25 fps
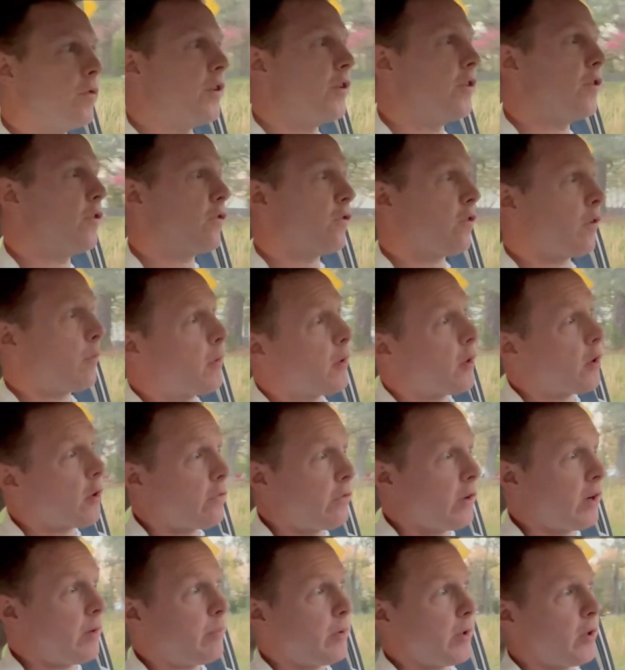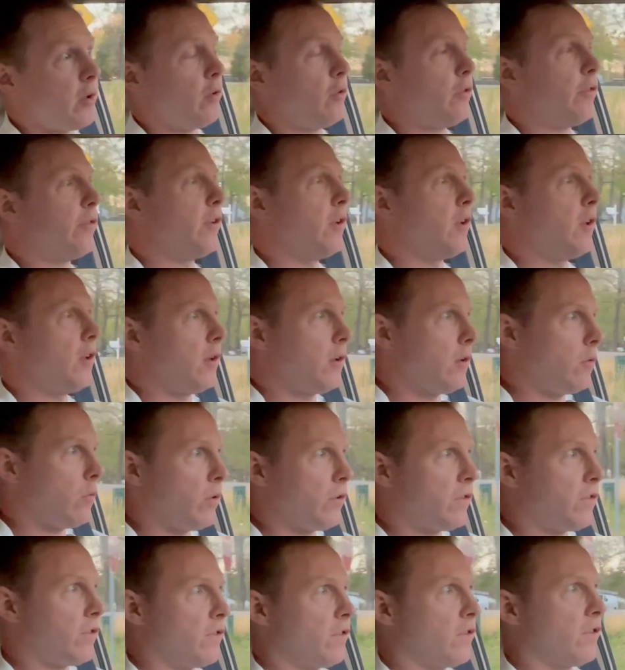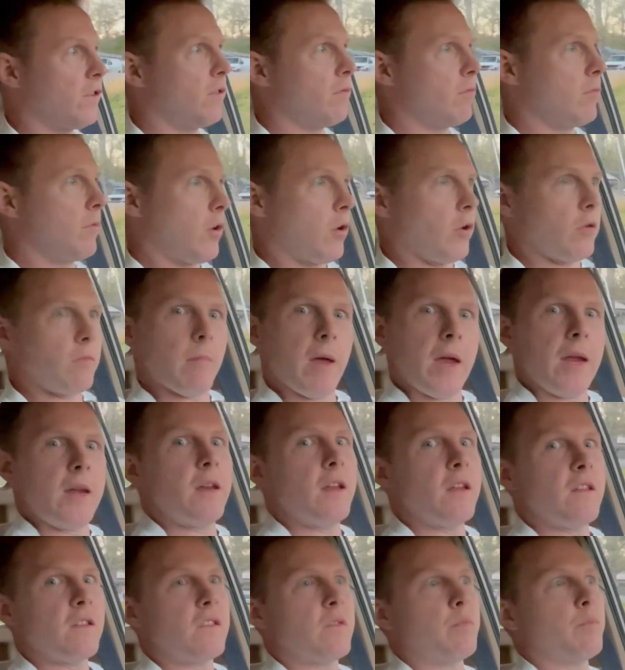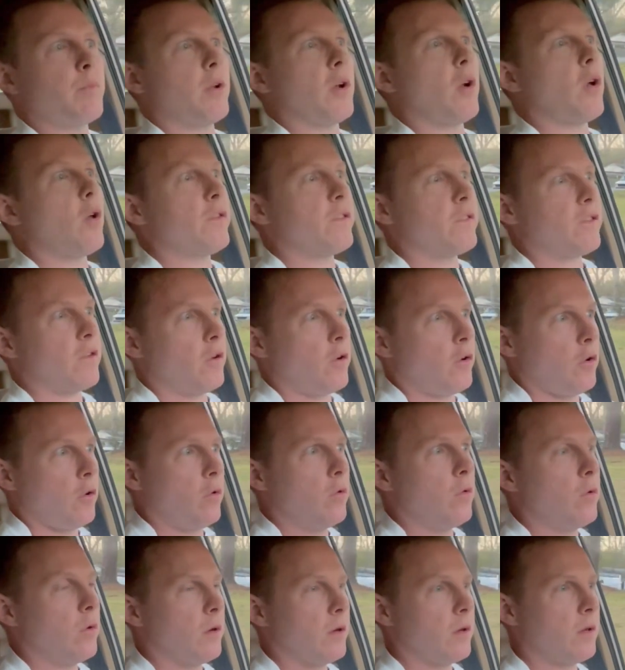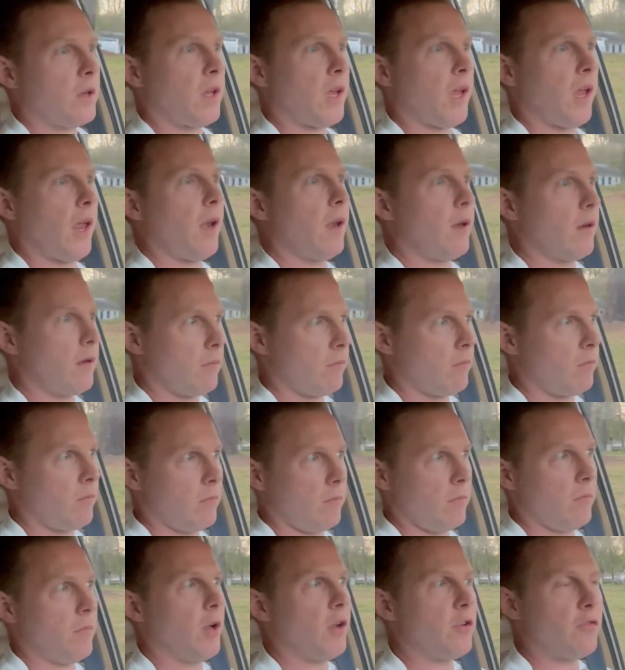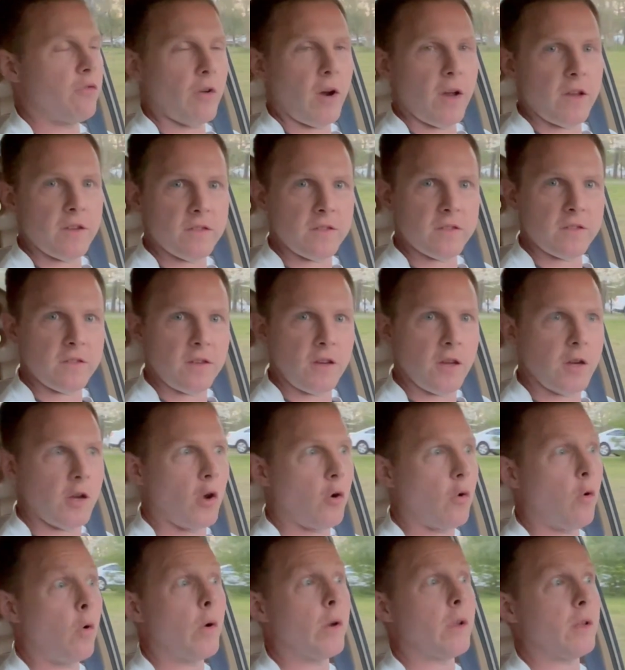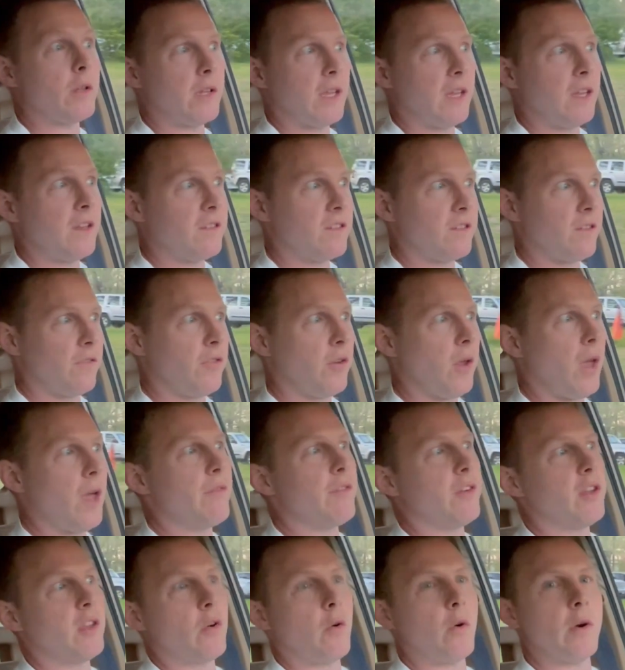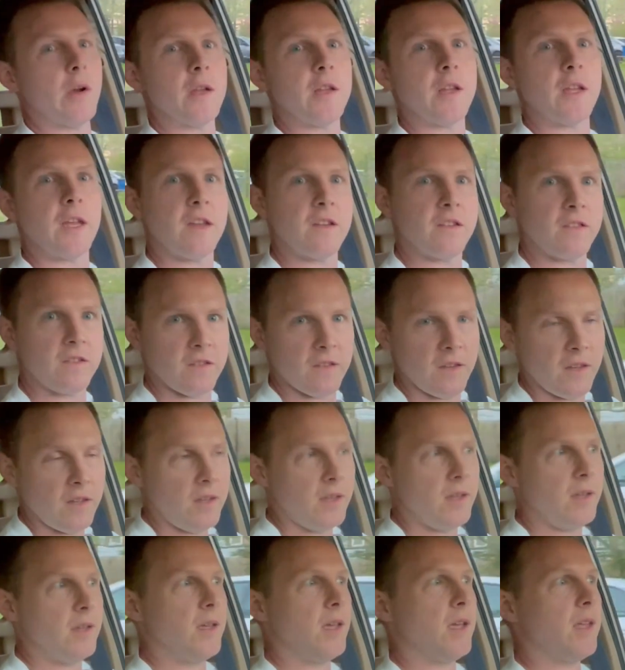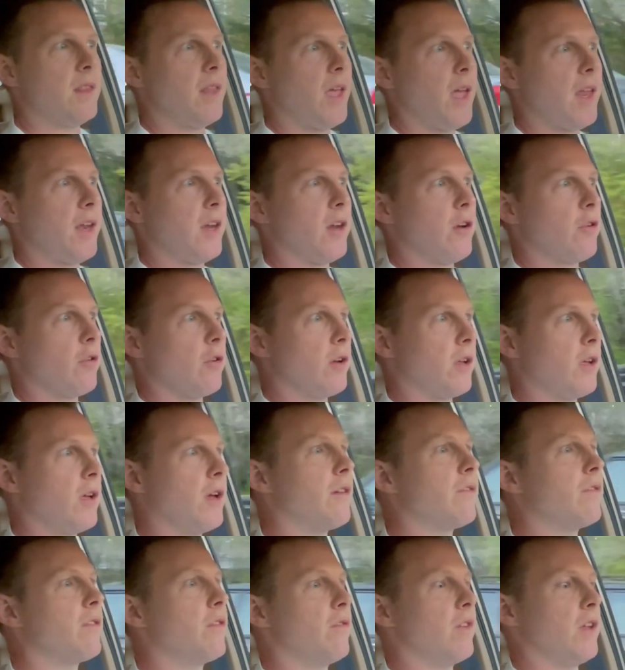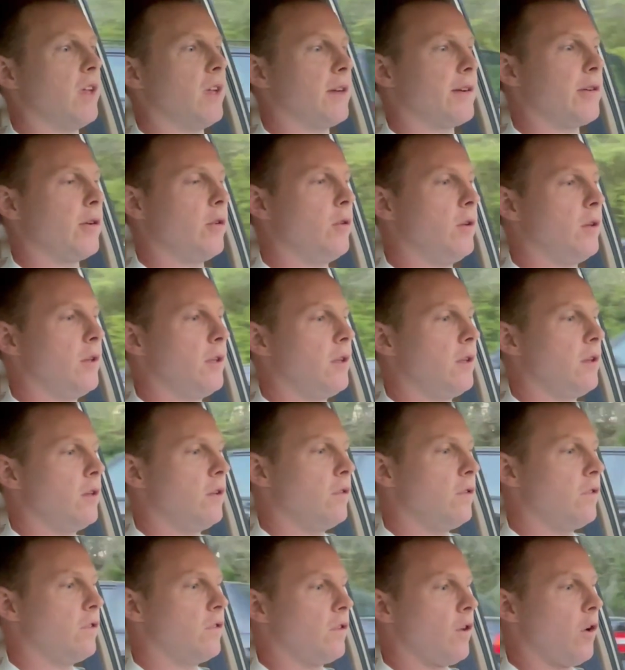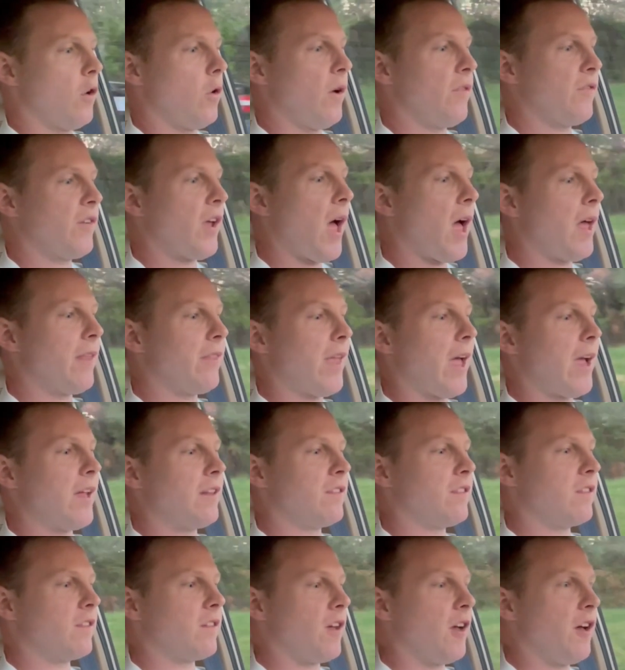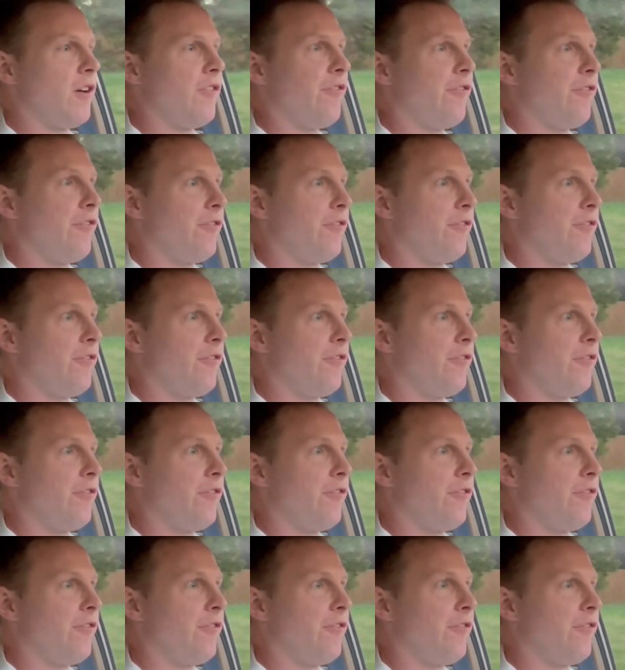the distributor rebuild, which is good maintenance, but also can address, you know, oil leaks if you have any oil leaks in that area of the vehicle. So I've got that stuff